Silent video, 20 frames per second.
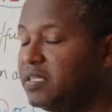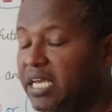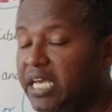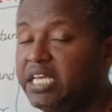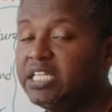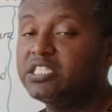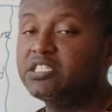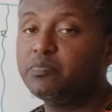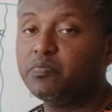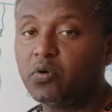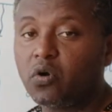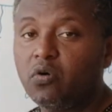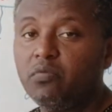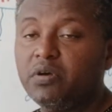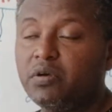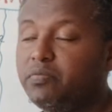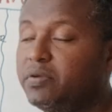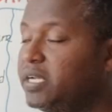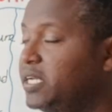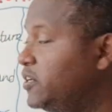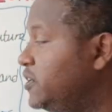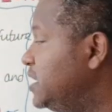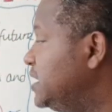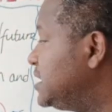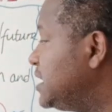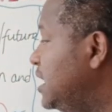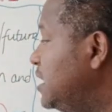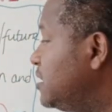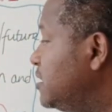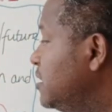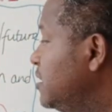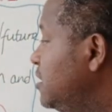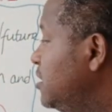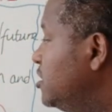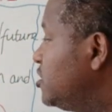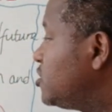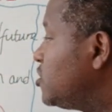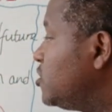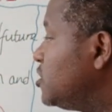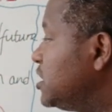It's probable result.
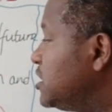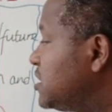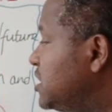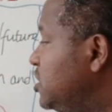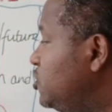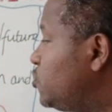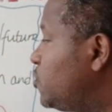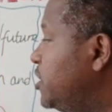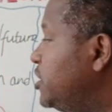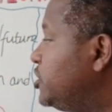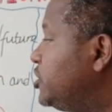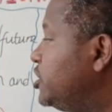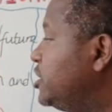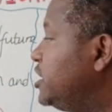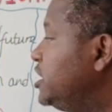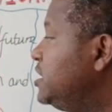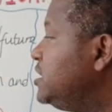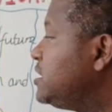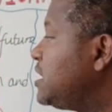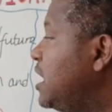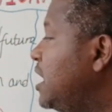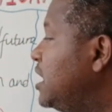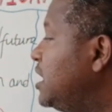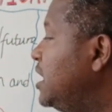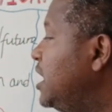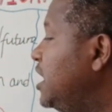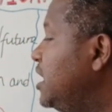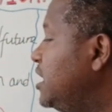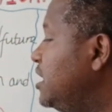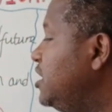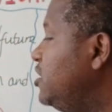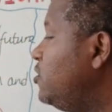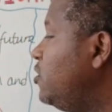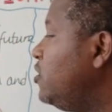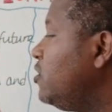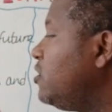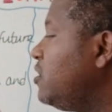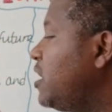So the situation is unlikely or